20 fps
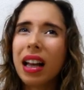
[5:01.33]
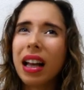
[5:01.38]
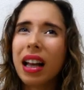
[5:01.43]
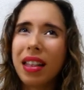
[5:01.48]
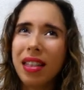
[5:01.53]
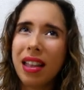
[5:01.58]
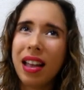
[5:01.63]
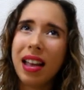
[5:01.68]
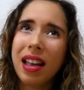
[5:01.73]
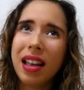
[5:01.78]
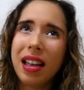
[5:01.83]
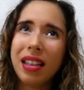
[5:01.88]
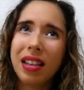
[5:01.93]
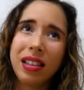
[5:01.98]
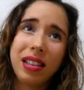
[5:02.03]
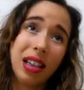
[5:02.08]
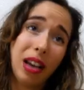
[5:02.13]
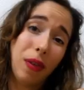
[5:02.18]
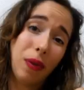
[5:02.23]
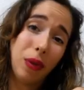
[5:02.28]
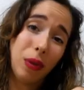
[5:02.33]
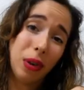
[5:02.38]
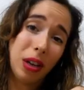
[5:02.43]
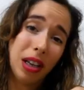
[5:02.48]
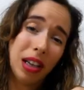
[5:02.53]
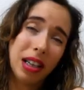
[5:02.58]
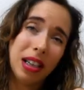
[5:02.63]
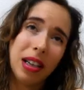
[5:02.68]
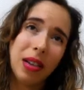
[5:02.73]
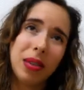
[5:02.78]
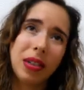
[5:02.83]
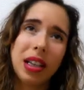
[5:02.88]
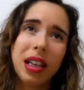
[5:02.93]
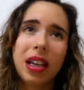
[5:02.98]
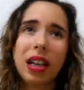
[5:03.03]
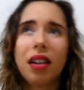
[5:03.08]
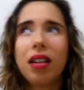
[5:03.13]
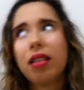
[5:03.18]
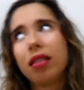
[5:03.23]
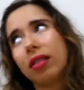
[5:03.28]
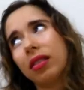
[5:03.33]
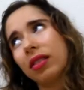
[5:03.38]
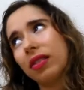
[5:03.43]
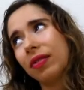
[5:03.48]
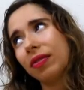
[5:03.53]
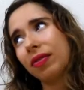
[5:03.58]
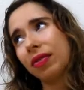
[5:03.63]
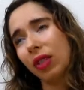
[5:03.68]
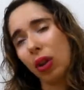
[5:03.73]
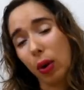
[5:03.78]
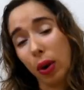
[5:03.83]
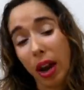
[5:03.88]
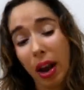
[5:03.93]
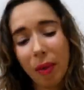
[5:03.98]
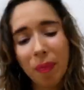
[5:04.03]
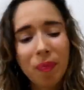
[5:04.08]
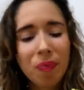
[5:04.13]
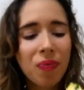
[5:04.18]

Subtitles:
And then the typhoon hit, and I was like, oh, okay.